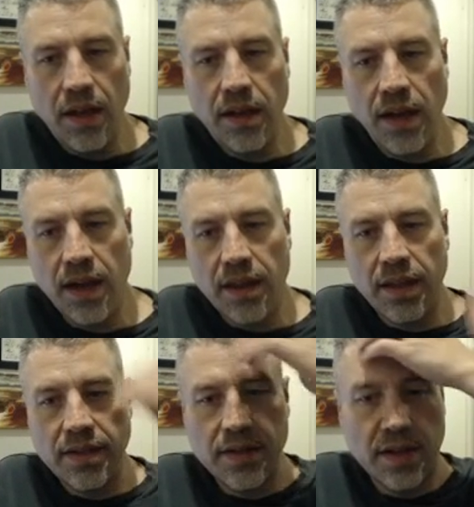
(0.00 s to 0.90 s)
Yeah, I think
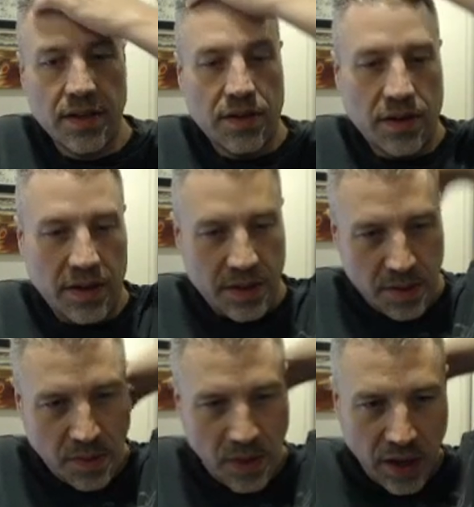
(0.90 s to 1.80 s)
this is going to turn into a
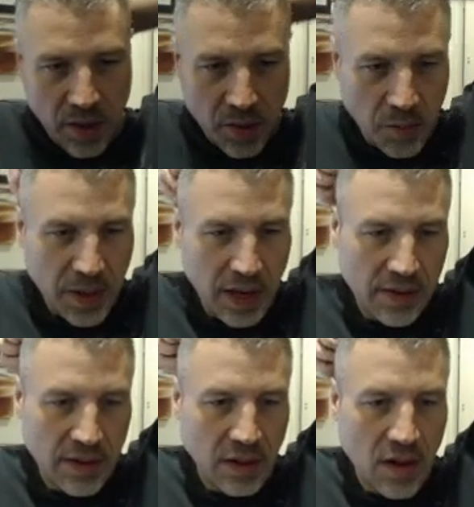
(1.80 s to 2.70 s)
pretty cool piece
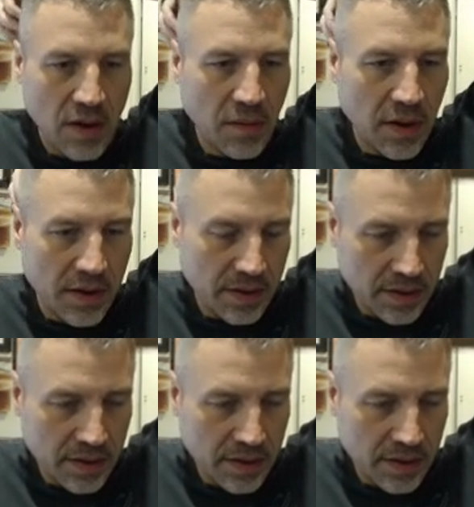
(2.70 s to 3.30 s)
in the long run.